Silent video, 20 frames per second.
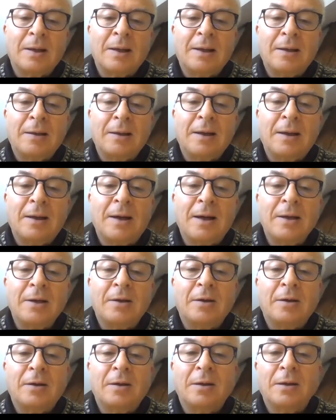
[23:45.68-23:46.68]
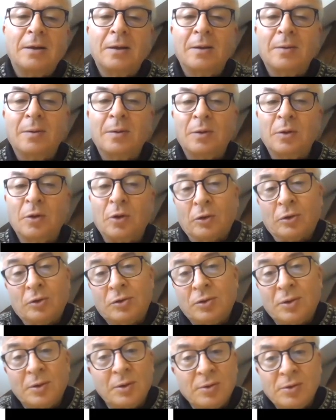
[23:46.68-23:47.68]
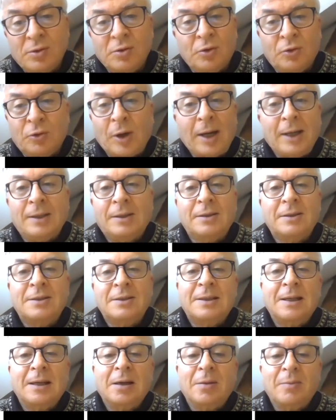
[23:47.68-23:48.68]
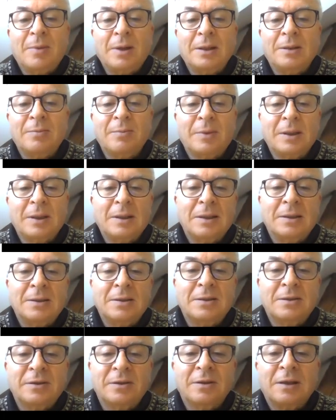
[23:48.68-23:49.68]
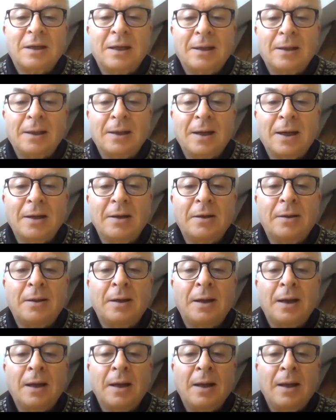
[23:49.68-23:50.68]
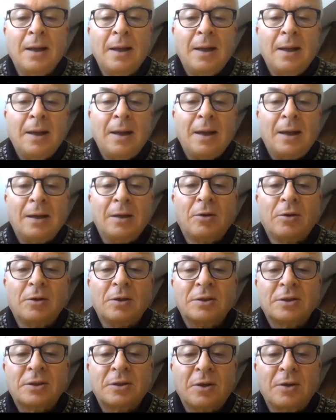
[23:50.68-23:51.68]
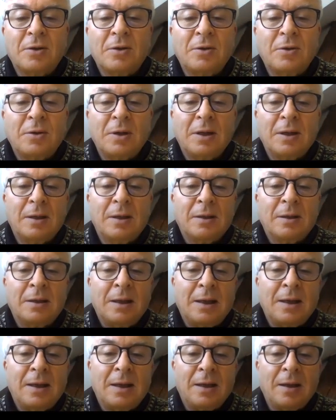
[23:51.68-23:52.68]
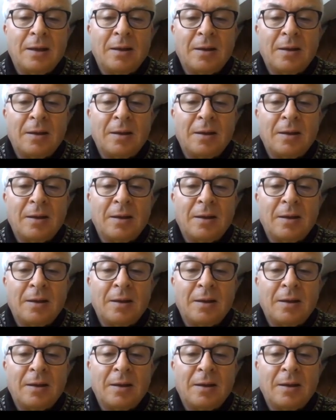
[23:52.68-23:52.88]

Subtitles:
Clearly higher, not great still, but it's clearly higher. And also the